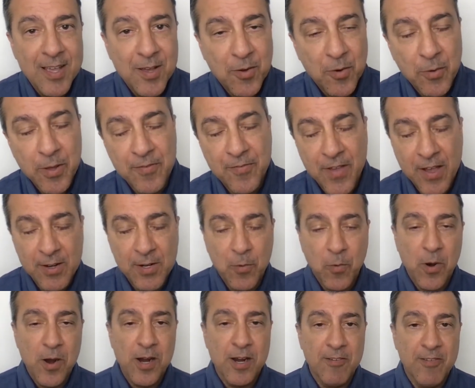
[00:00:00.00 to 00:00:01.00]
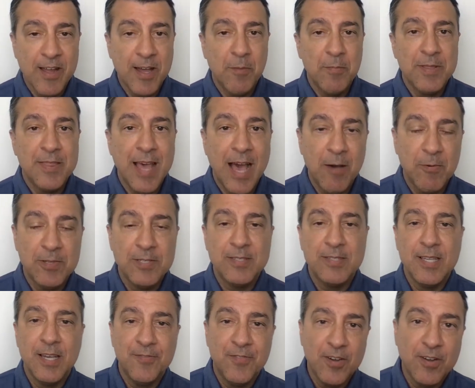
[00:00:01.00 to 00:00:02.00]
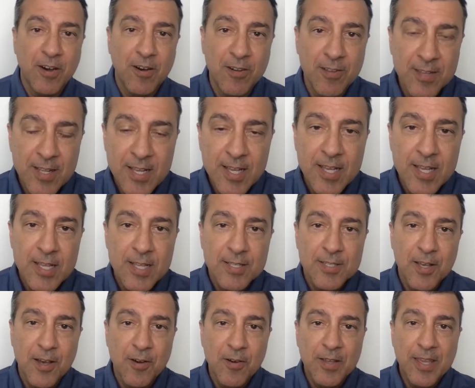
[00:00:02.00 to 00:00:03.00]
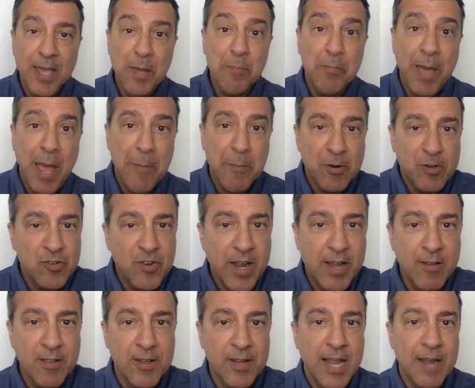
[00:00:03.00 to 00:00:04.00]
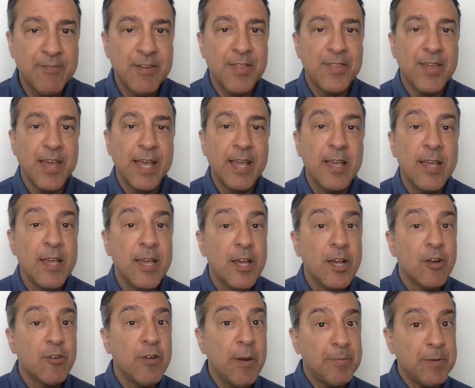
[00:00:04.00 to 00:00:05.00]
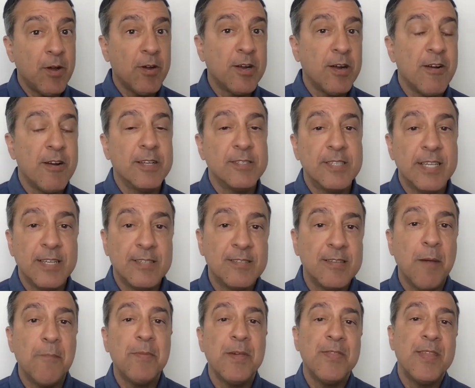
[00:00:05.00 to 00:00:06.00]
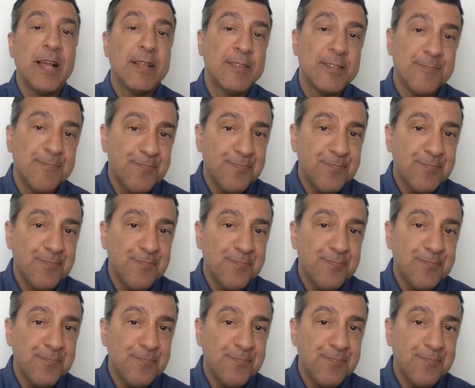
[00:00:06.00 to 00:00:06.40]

We found a workaround, but that was difficult. So keep paper trail on everything. Cryptocurrency is something that's